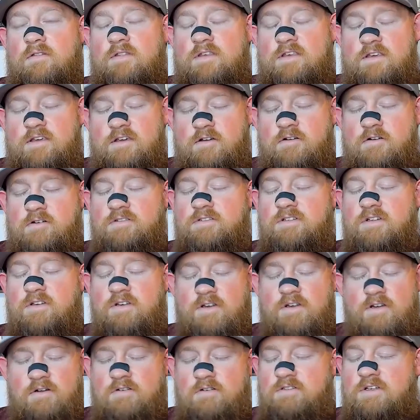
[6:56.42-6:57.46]
out years and
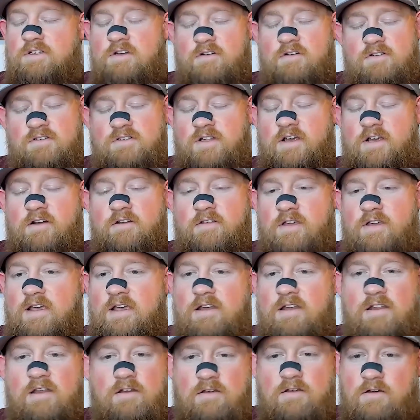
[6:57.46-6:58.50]
years and years later that
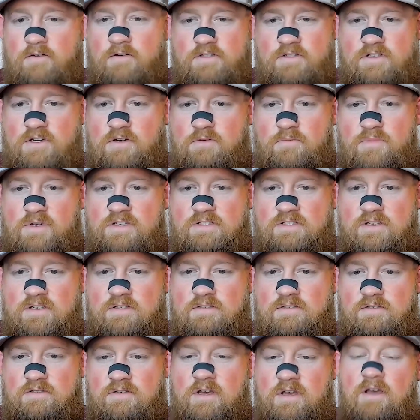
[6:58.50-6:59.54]
he didn't own his own
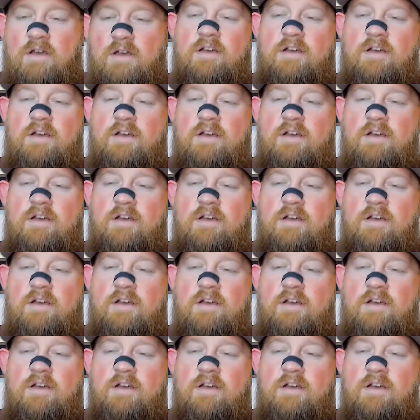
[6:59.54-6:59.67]
business.